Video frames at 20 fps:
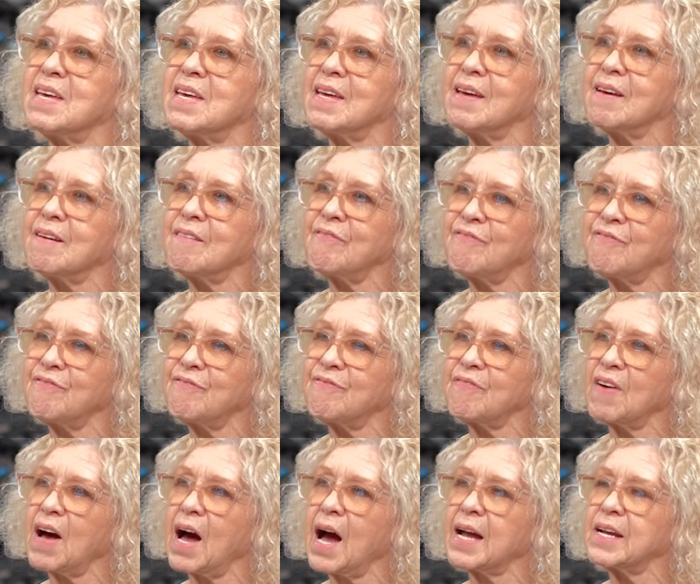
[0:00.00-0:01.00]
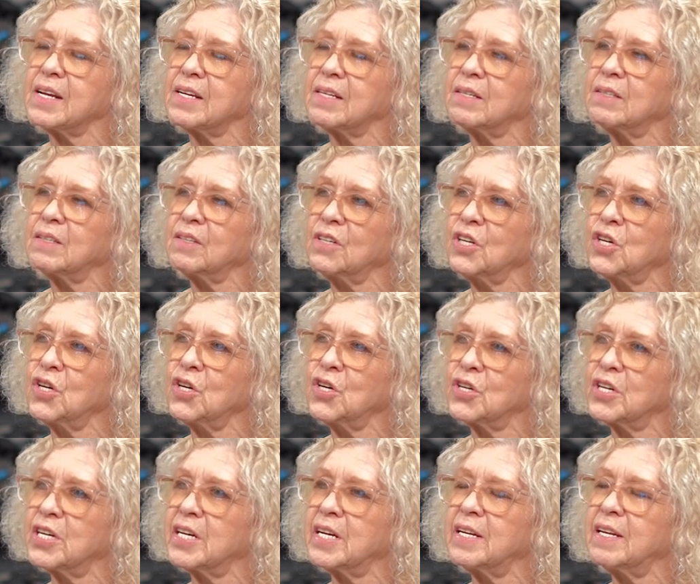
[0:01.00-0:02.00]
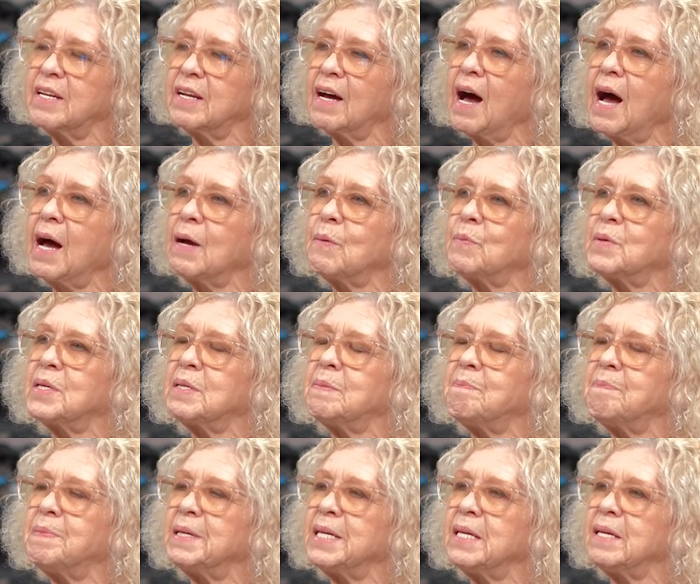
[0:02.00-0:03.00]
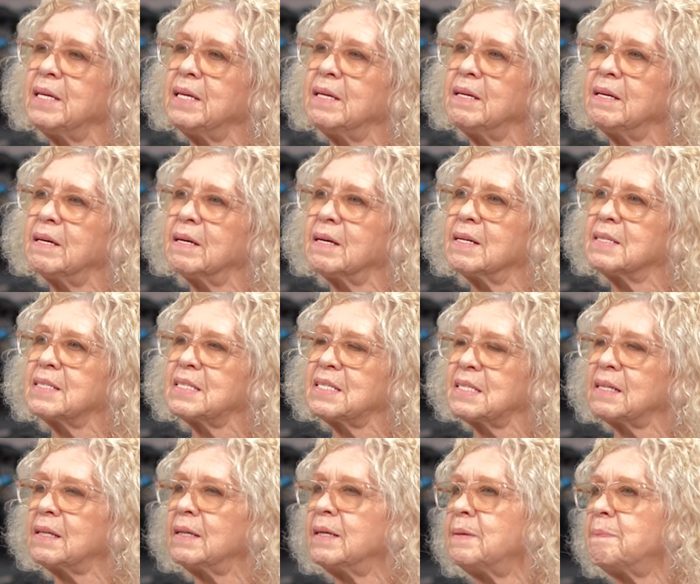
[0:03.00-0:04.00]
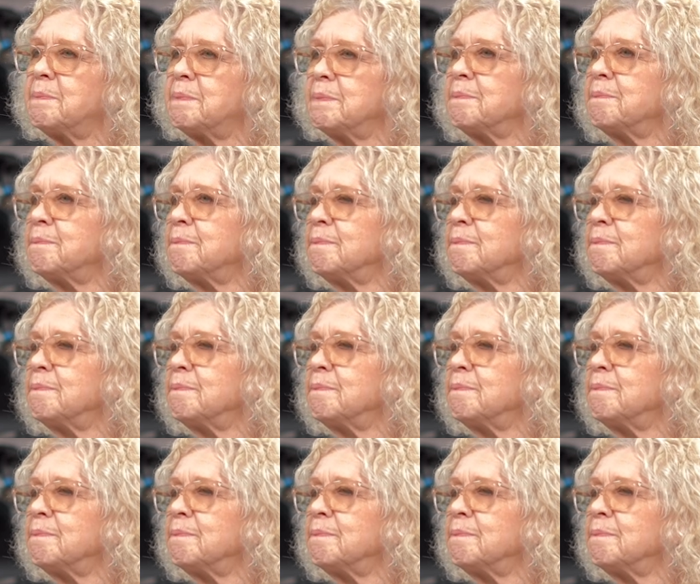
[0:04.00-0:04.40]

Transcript: if I could, I would be asleep